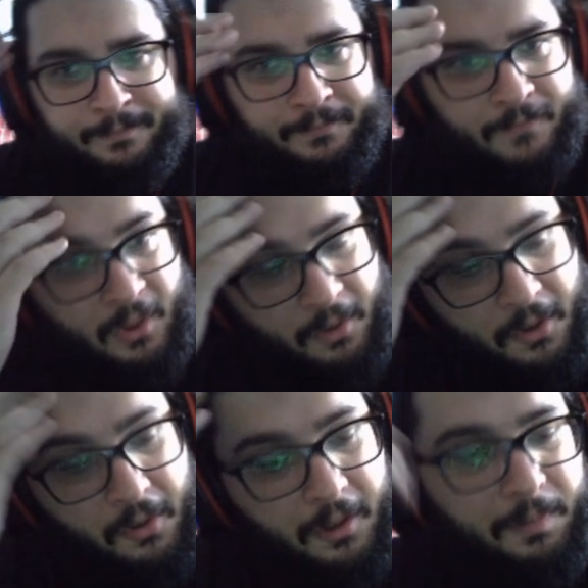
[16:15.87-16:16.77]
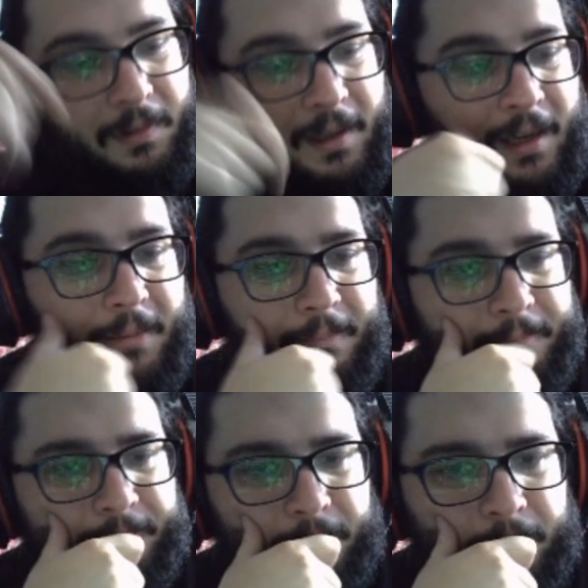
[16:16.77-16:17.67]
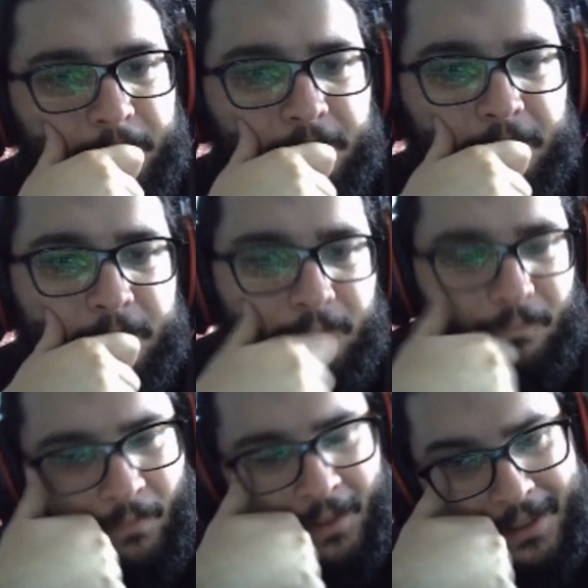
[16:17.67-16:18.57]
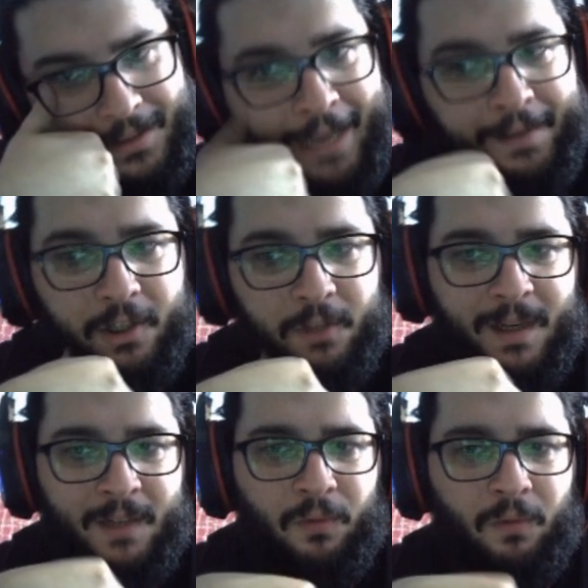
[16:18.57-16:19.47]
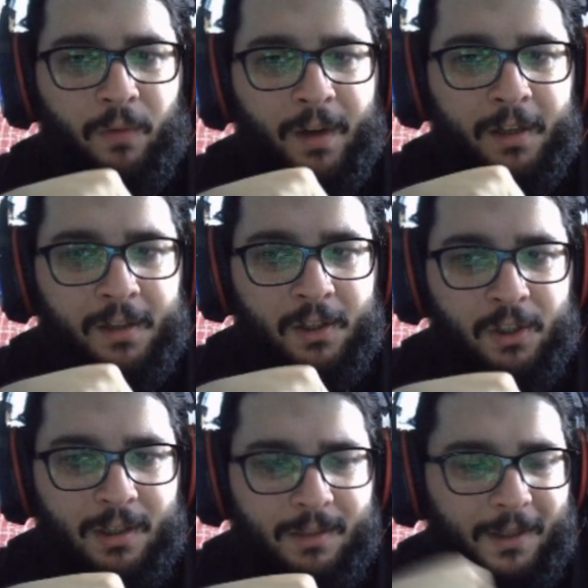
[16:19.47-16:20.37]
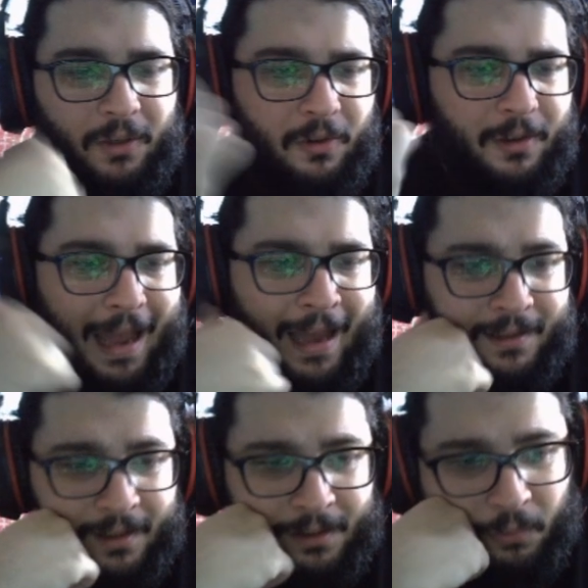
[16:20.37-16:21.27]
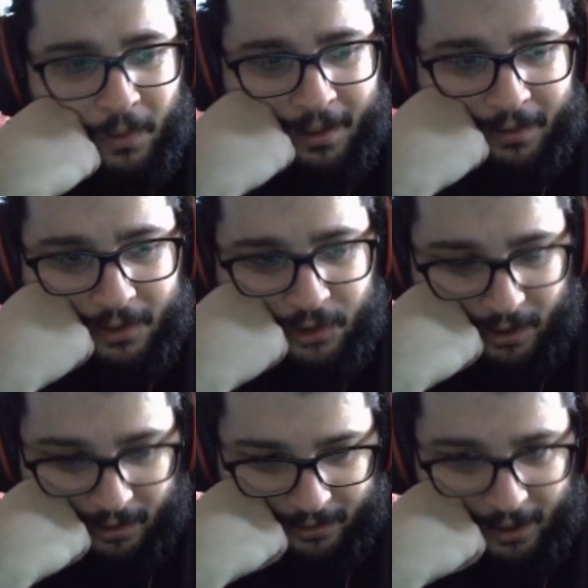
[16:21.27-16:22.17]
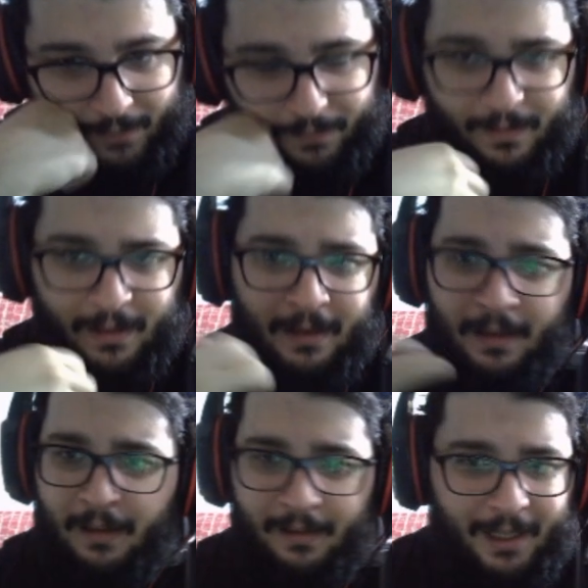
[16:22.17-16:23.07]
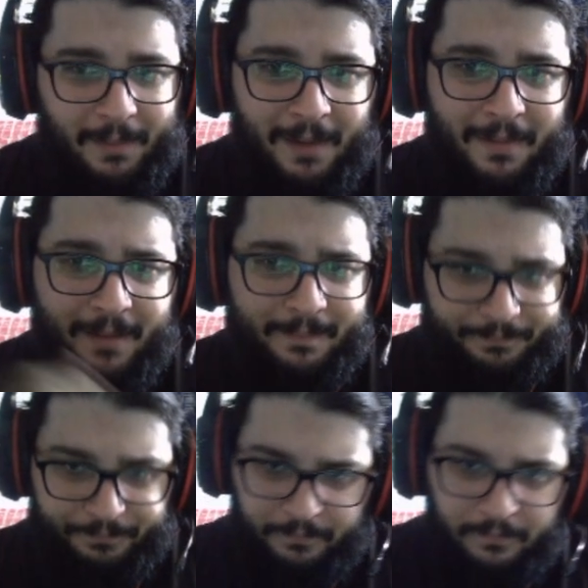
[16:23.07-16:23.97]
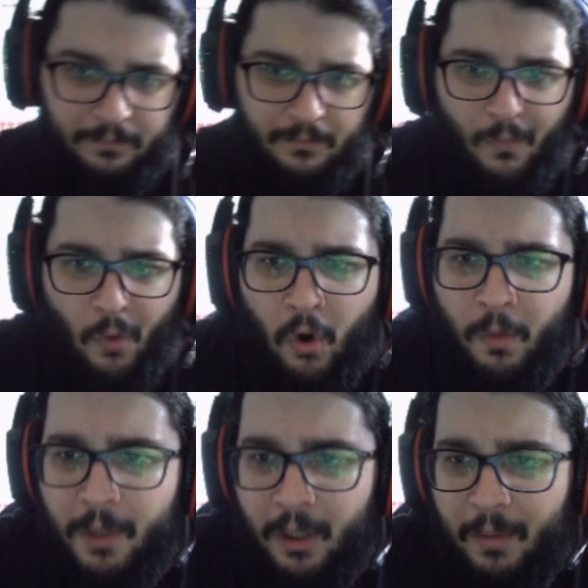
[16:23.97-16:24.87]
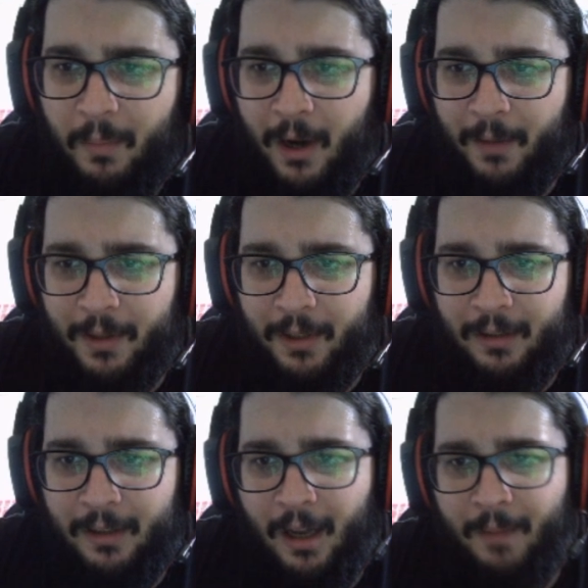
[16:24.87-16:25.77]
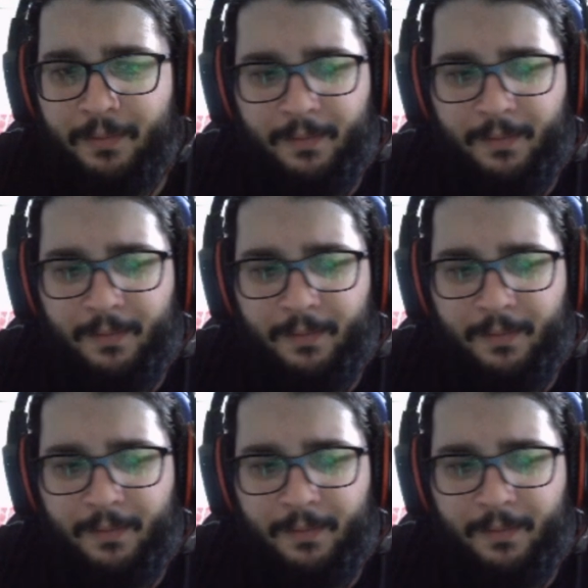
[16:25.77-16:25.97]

So you could play the standard Space Wolf win conditions, but you could add another win condition on top. Like maybe Orbital Bombardment on top,